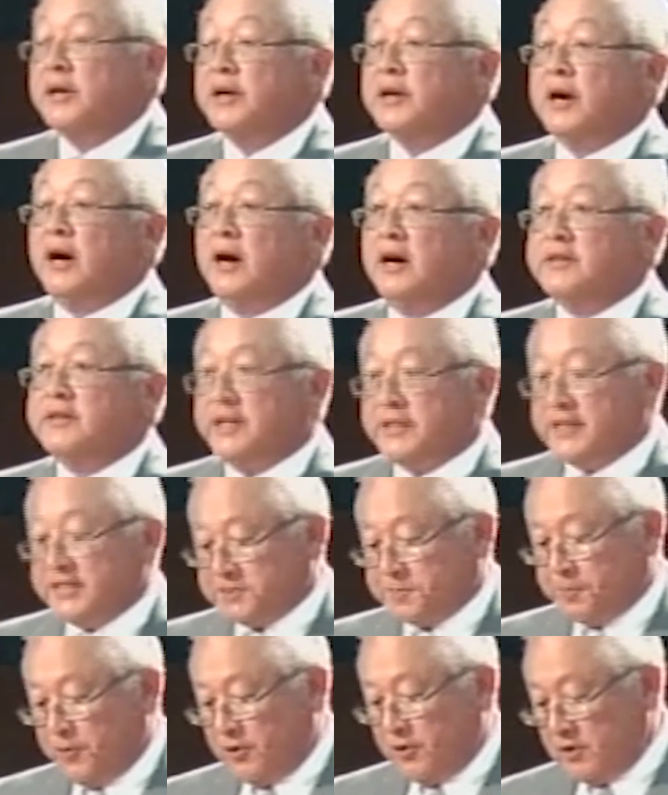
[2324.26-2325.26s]
under this
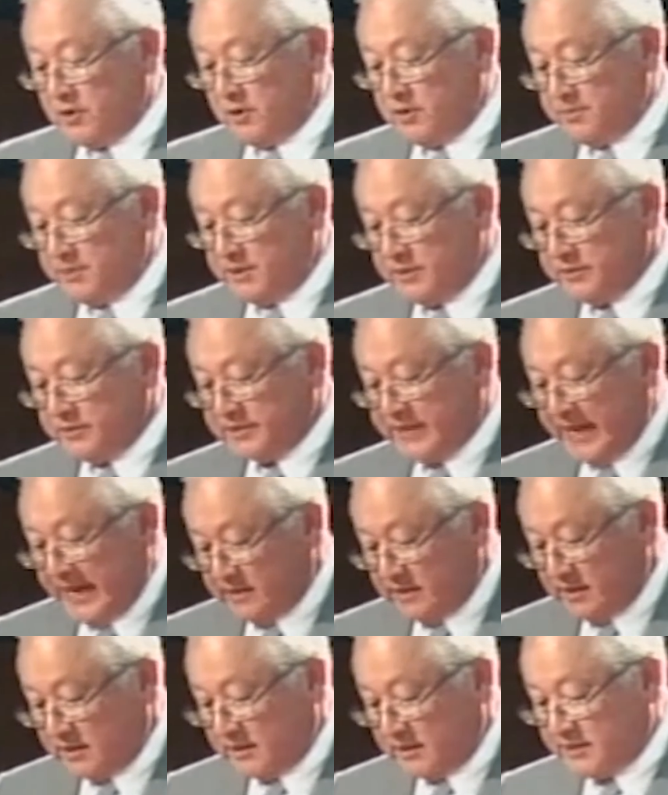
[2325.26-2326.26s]
program,
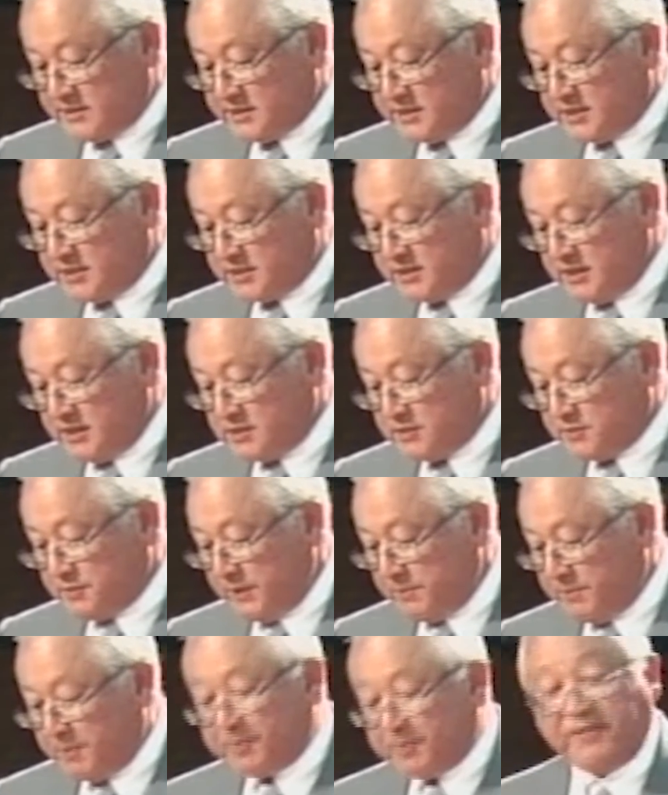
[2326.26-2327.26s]
technical assistance
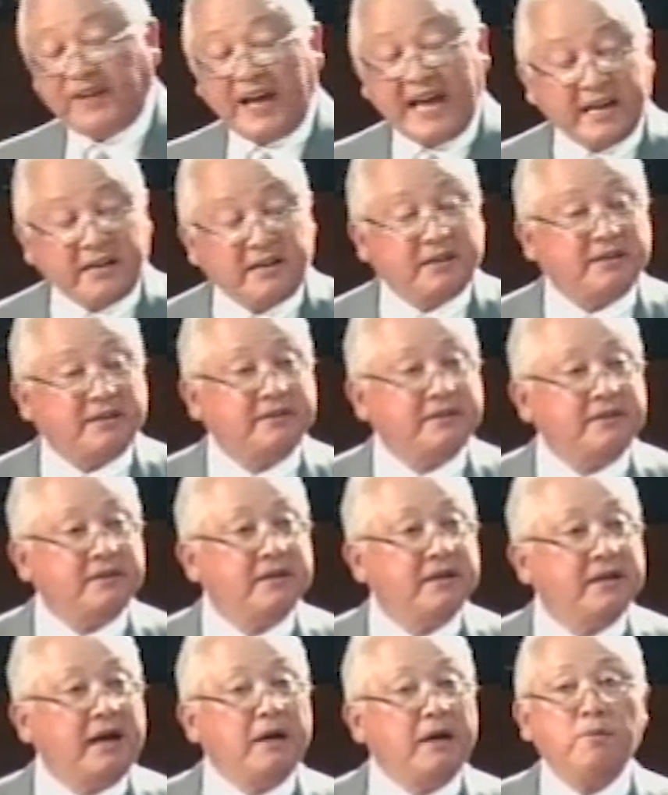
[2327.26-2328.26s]
will be provided.
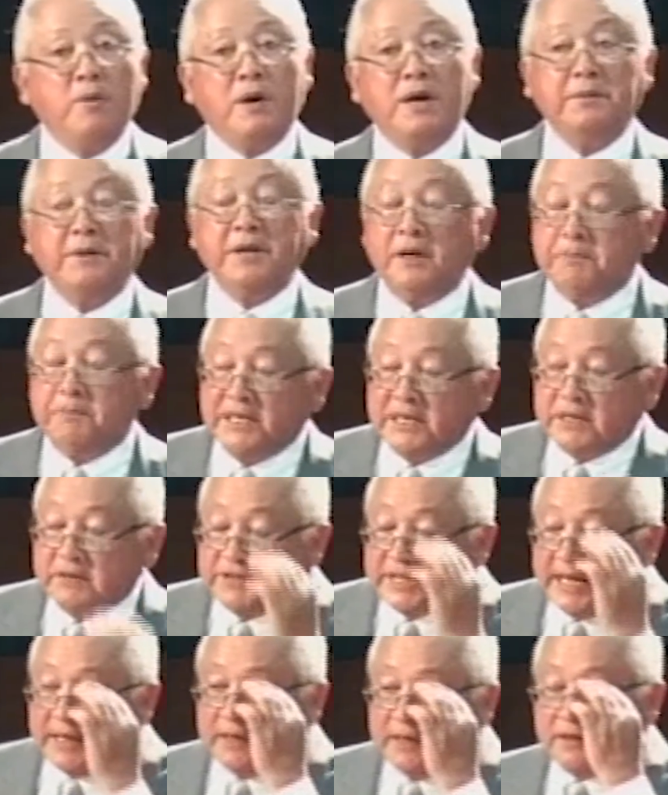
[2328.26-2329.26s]
And one bit of
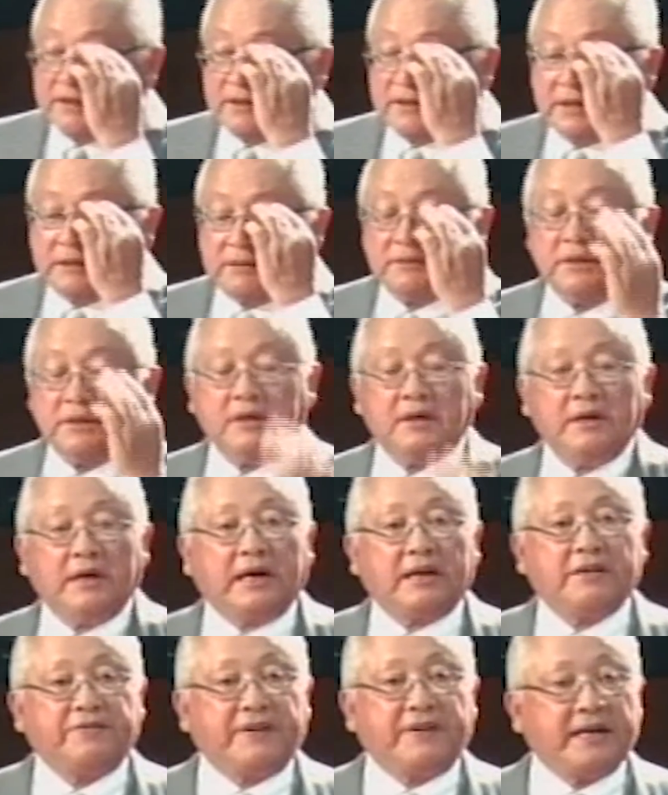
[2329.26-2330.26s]
technical
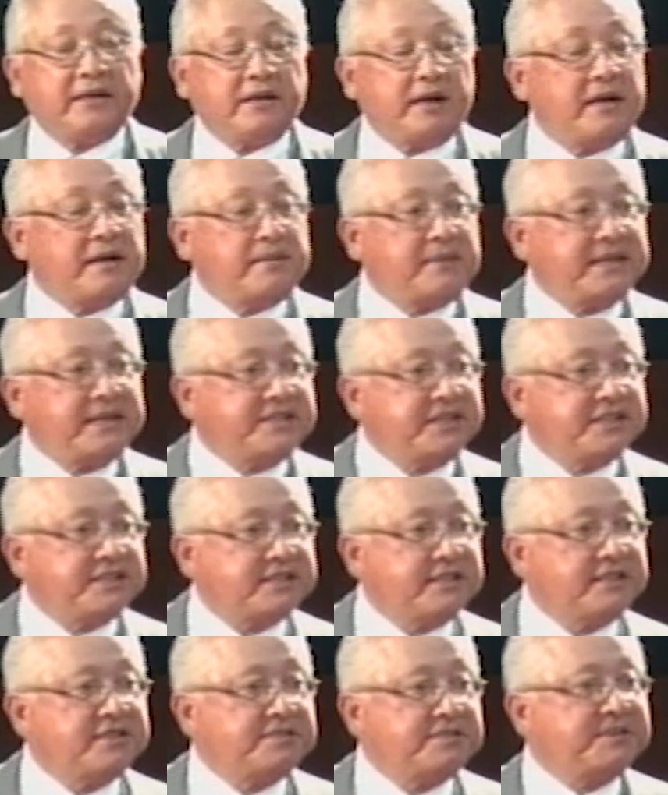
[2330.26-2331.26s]

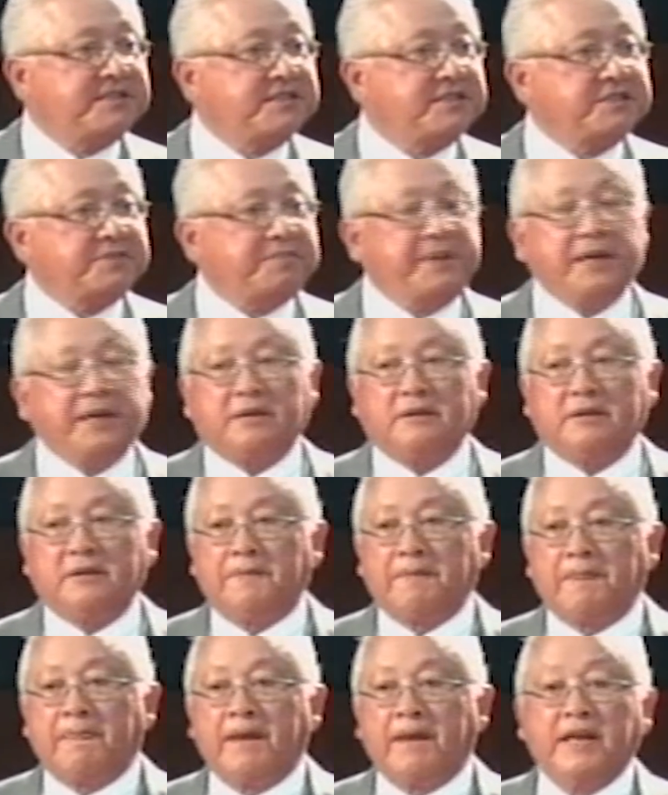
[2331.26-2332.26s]
assistance, Mr. Speaker,
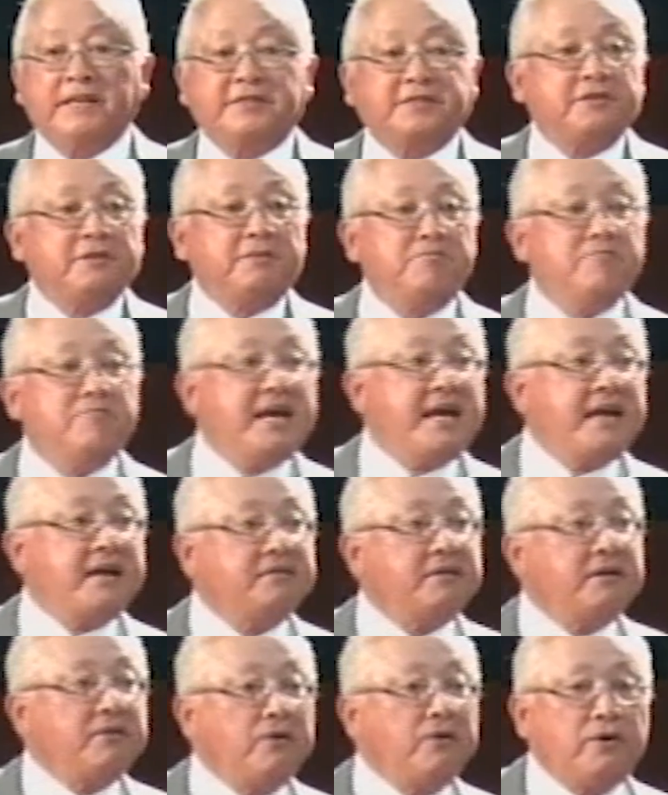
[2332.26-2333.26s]
is to make
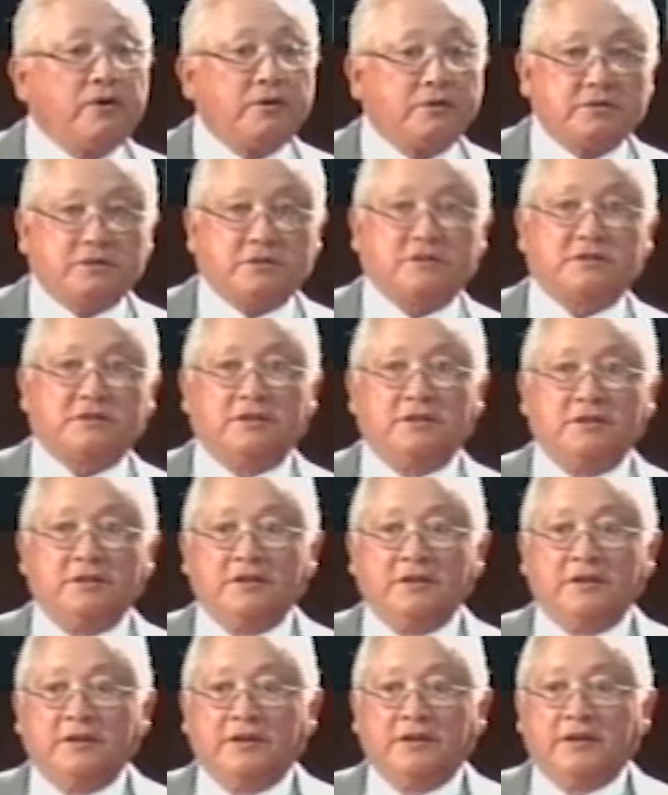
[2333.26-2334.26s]
the courts
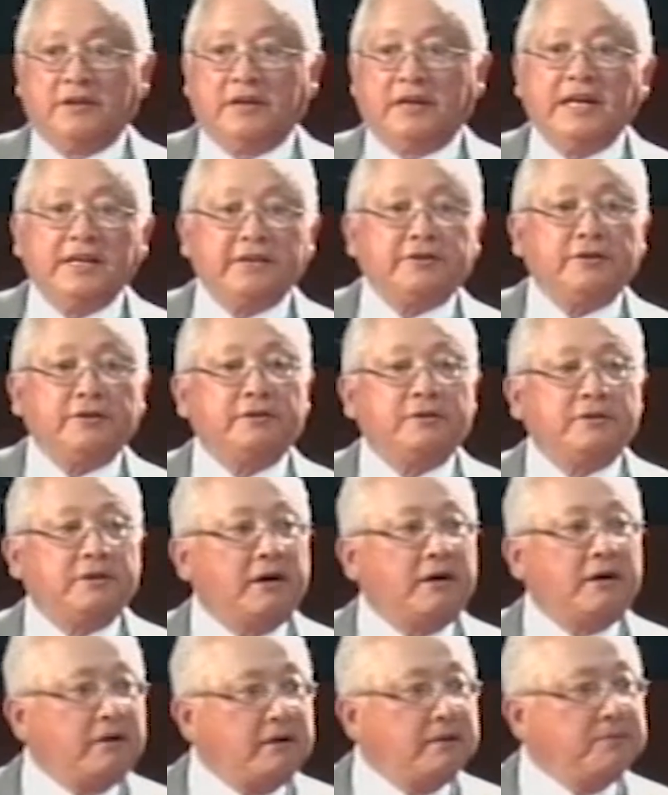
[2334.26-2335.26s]
into
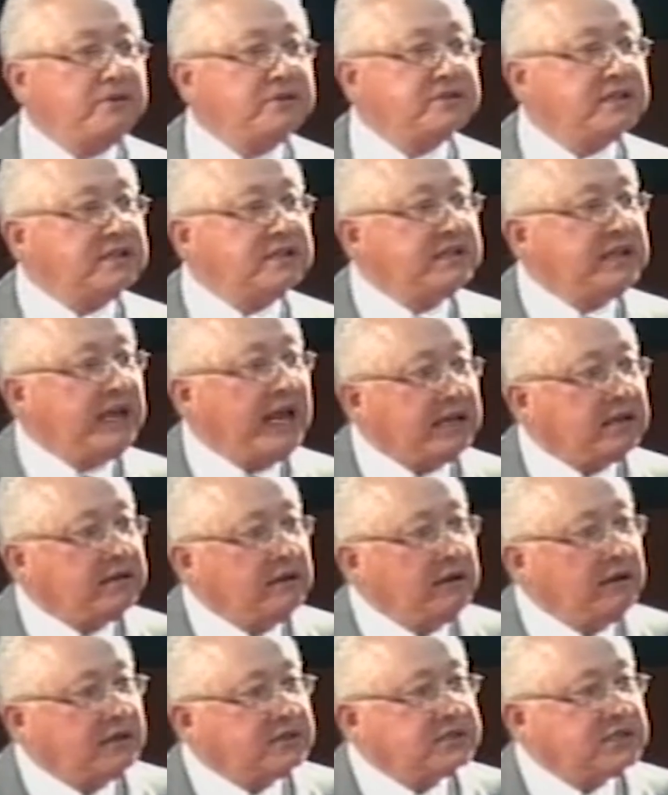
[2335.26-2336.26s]
almost a
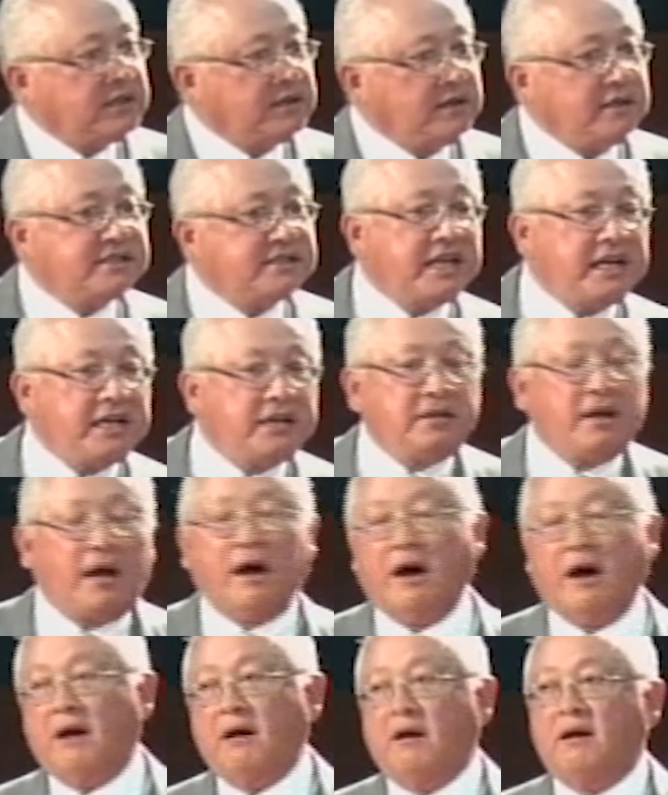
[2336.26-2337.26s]
technological center.
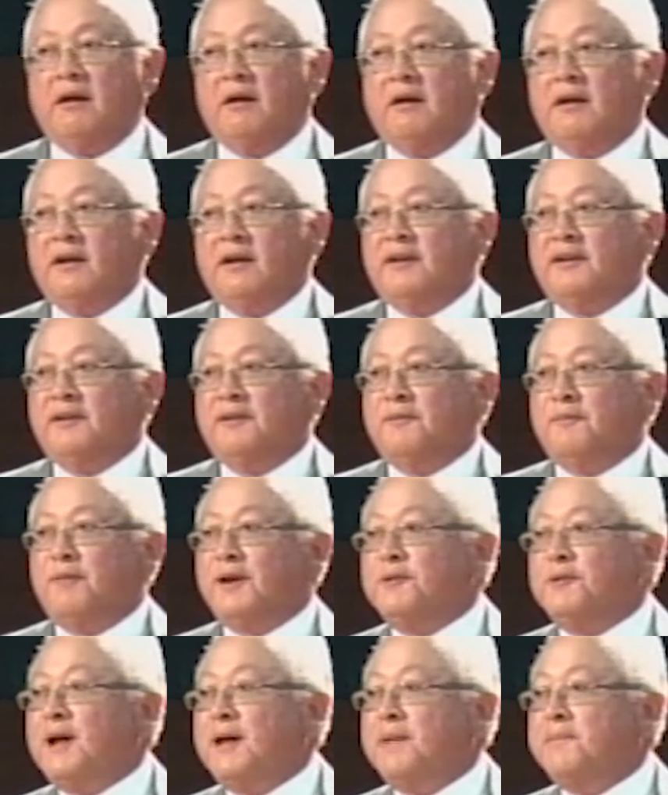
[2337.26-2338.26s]

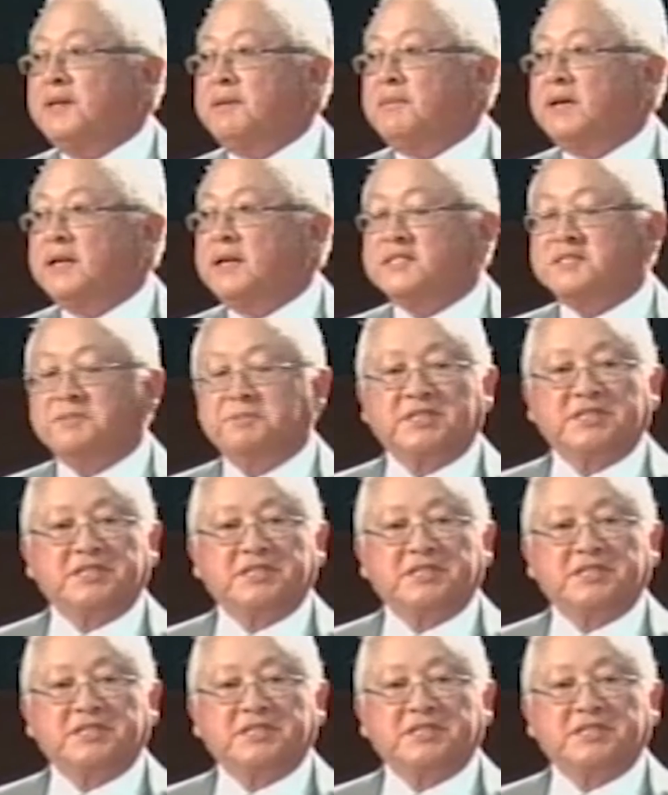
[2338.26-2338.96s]
What do I mean by this, Mr.